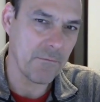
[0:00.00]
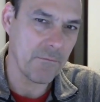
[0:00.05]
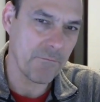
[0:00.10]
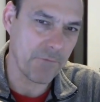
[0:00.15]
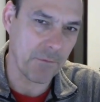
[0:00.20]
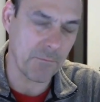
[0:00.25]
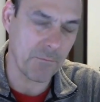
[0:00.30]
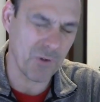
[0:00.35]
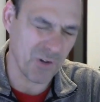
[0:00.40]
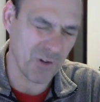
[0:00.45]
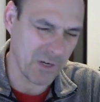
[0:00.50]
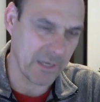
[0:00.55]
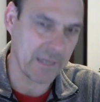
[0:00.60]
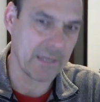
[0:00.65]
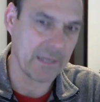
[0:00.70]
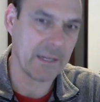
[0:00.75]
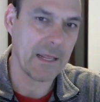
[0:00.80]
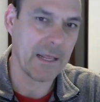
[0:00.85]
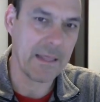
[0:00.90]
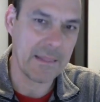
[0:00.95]
from
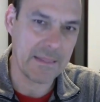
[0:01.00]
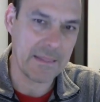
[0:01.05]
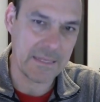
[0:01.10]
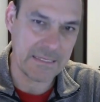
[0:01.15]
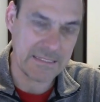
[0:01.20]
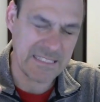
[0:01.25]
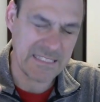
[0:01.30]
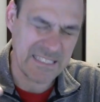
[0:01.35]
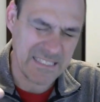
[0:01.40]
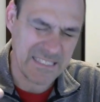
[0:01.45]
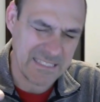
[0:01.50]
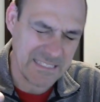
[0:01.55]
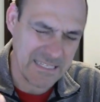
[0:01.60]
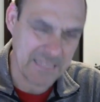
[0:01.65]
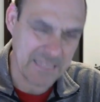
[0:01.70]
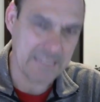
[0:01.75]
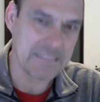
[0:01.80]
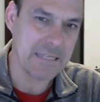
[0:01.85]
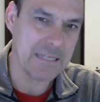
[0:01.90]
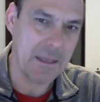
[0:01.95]
learning the
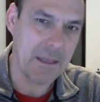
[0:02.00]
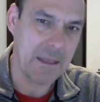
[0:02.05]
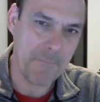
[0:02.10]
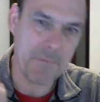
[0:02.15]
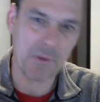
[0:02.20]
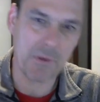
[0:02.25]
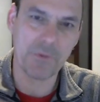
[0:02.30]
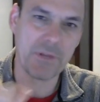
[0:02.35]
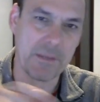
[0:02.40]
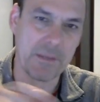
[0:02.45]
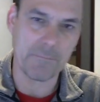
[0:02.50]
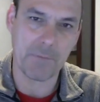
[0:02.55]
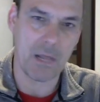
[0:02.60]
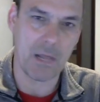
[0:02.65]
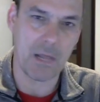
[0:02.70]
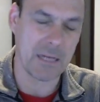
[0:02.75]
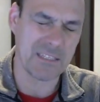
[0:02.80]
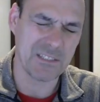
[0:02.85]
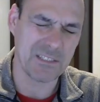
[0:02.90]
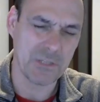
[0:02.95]
six building
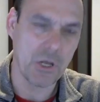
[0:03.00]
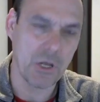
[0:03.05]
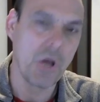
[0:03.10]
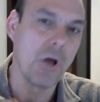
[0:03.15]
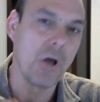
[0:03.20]
blocks